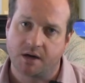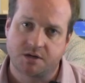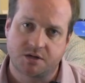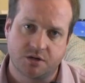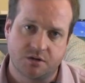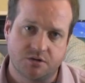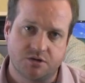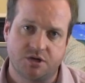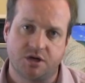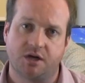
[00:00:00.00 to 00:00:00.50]

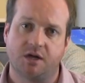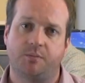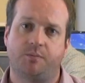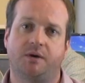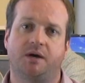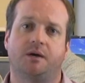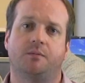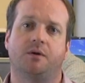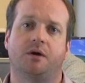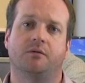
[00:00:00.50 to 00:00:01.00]
two
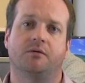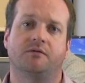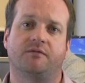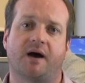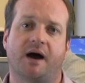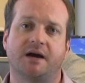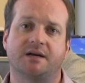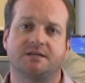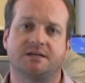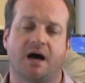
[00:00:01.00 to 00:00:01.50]
GDP being
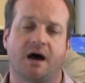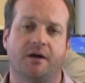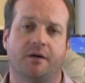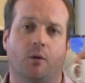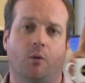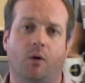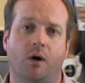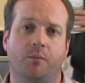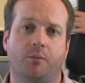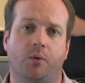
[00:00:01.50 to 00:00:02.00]
revised down
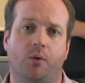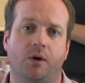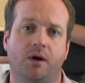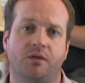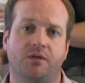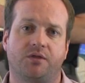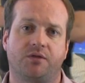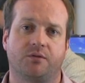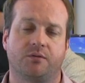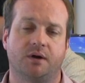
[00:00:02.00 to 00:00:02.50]
to
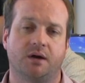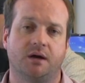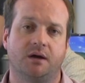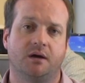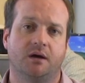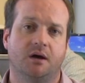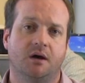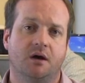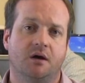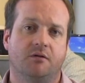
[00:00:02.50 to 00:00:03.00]

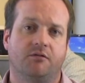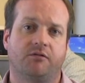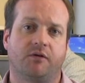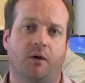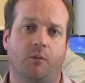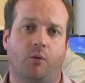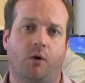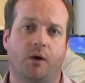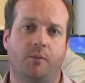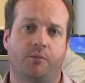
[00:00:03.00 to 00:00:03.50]
1.3
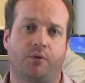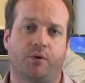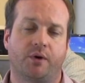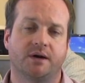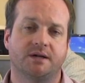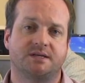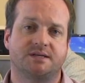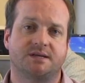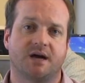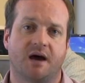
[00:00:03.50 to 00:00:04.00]
from
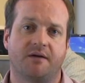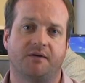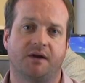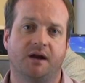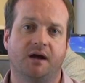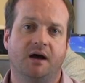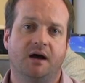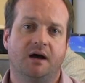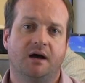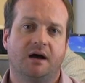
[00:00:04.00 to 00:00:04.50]

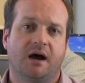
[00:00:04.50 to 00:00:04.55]
1.7.